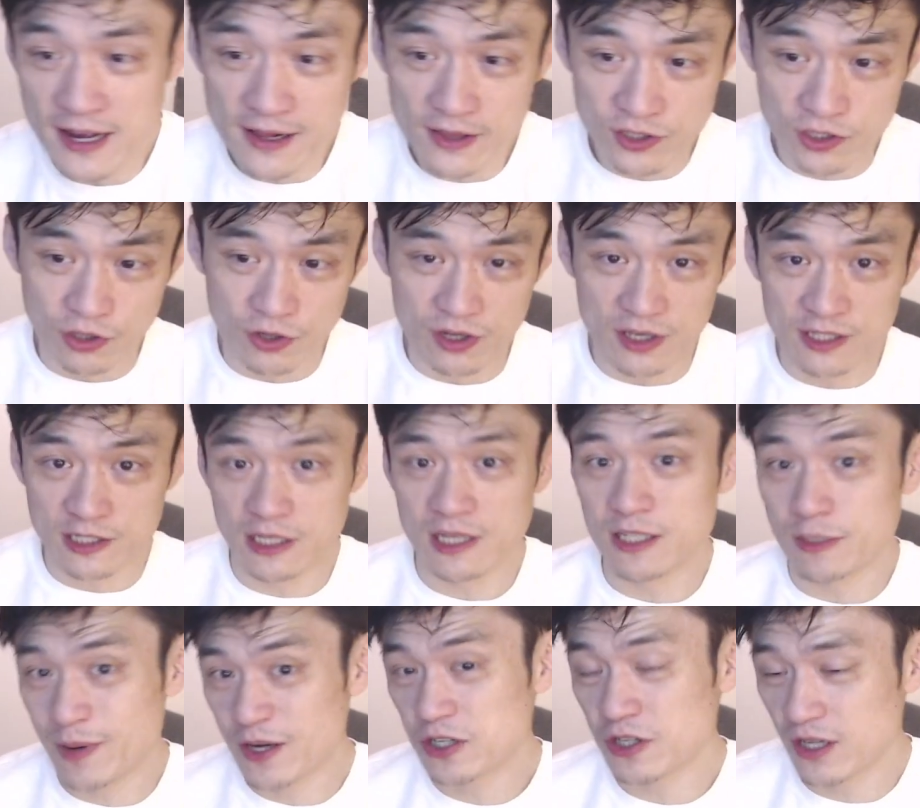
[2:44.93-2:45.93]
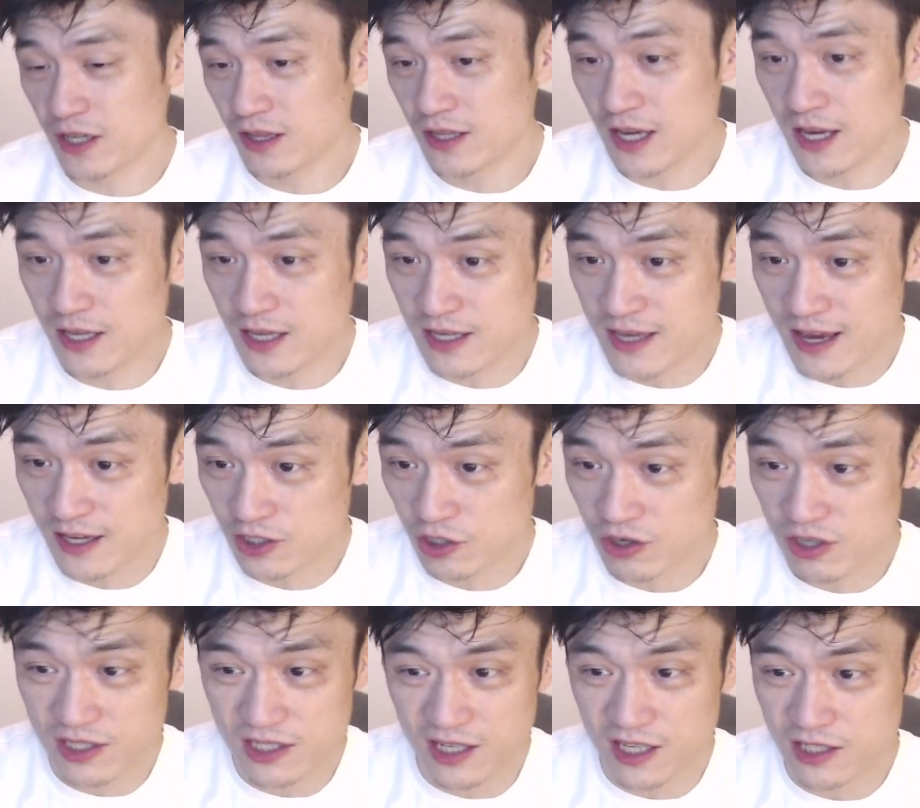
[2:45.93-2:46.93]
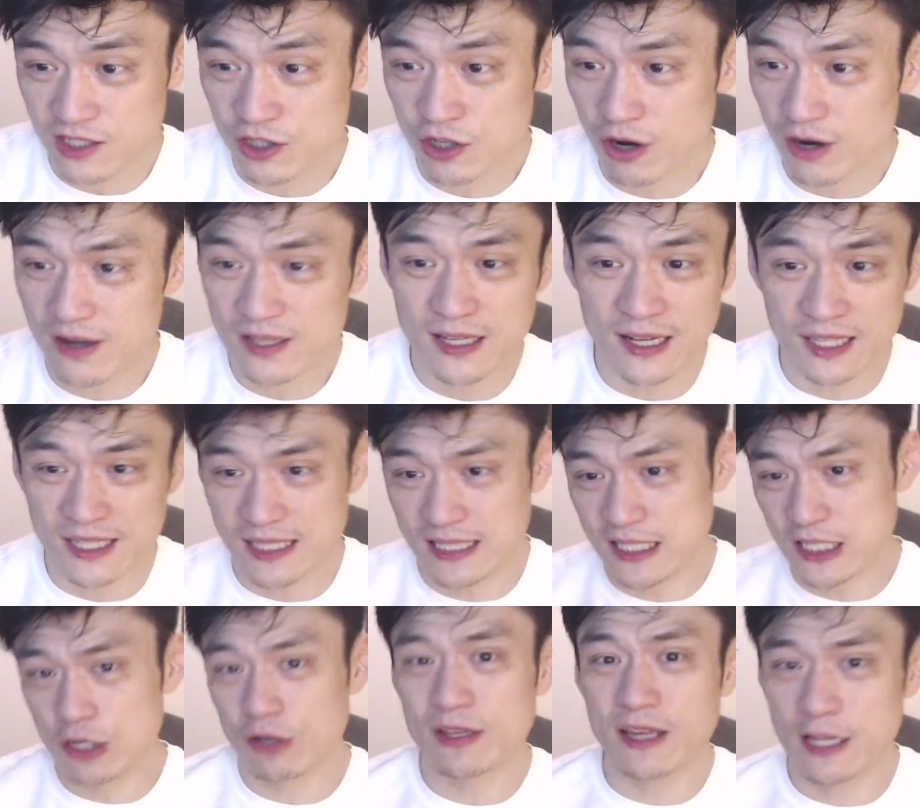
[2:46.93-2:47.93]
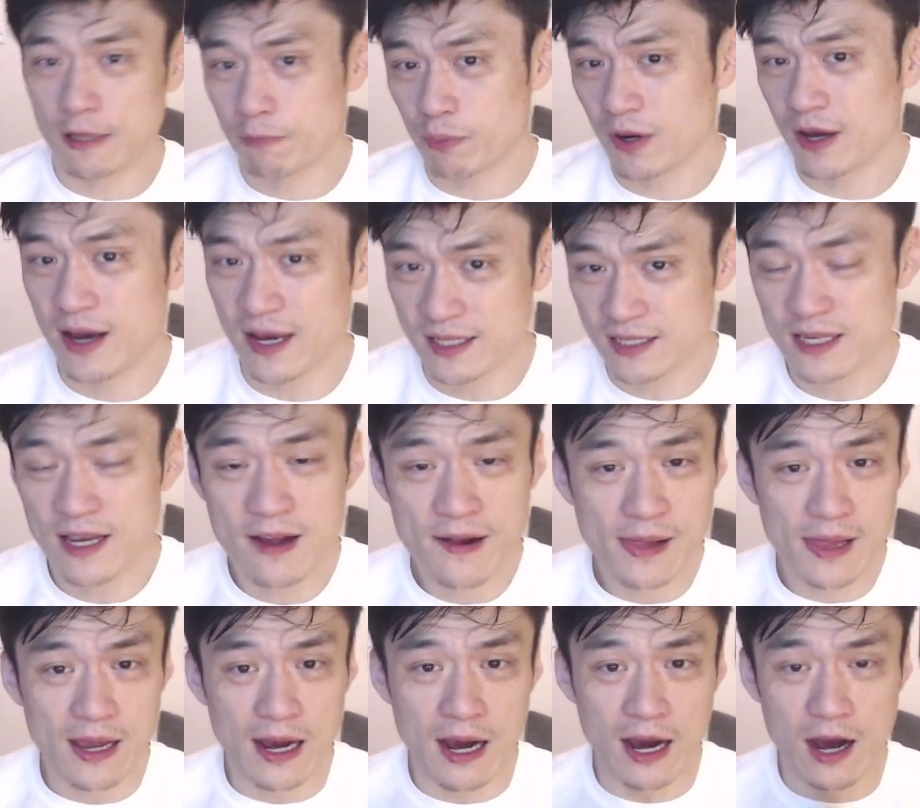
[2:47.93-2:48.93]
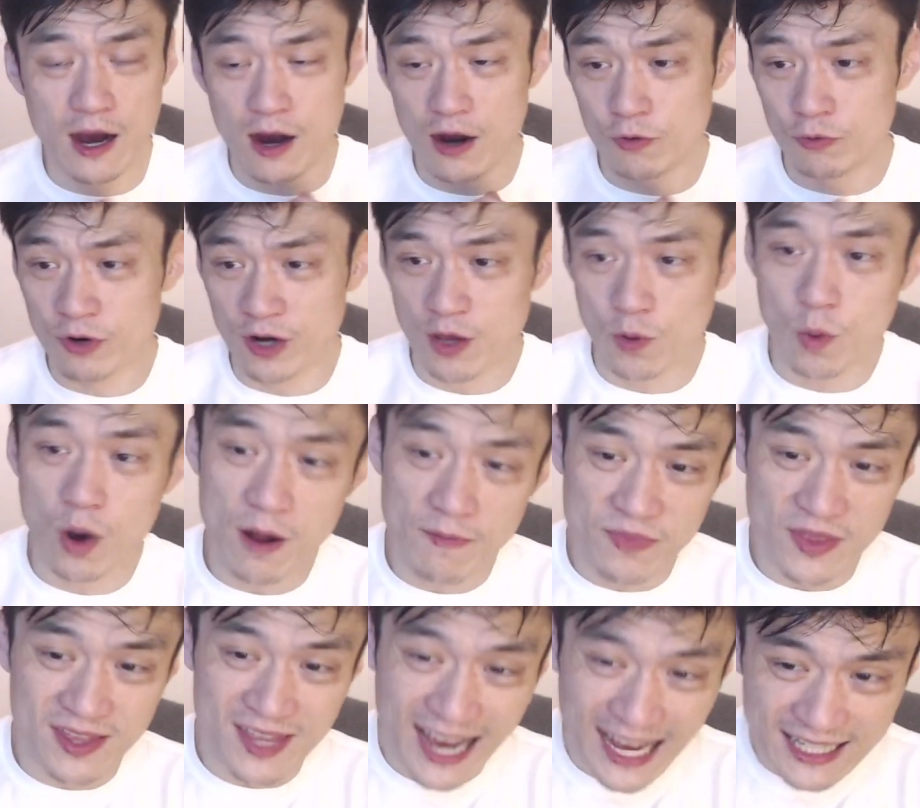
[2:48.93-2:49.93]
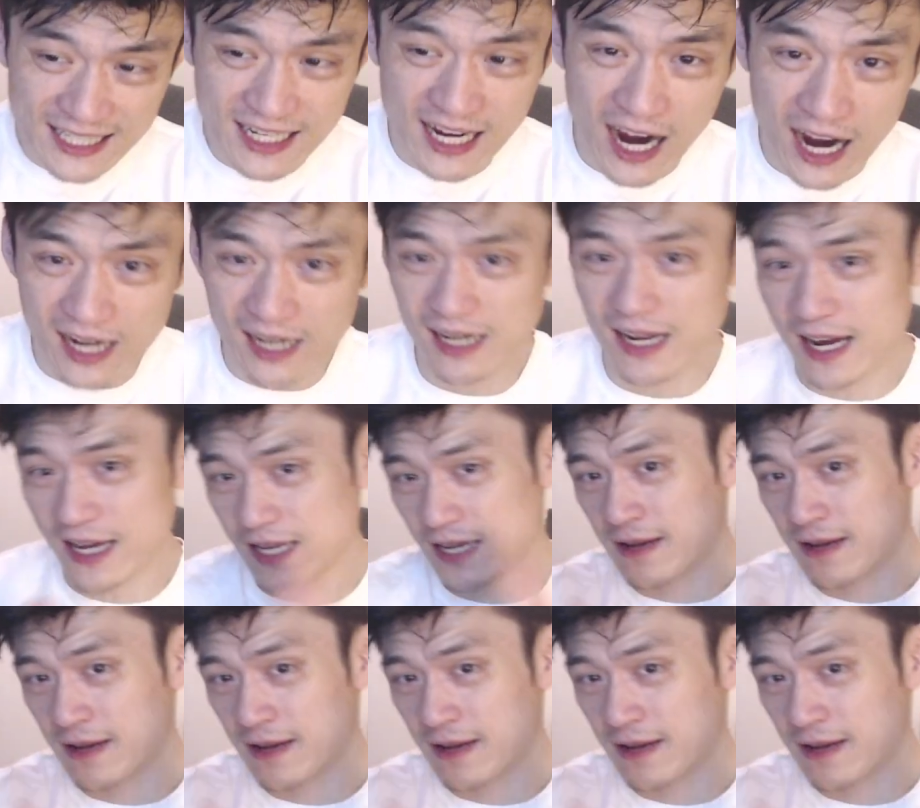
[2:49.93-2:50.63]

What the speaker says: So it's especially, it's not a deal that the players really want. That's kind of like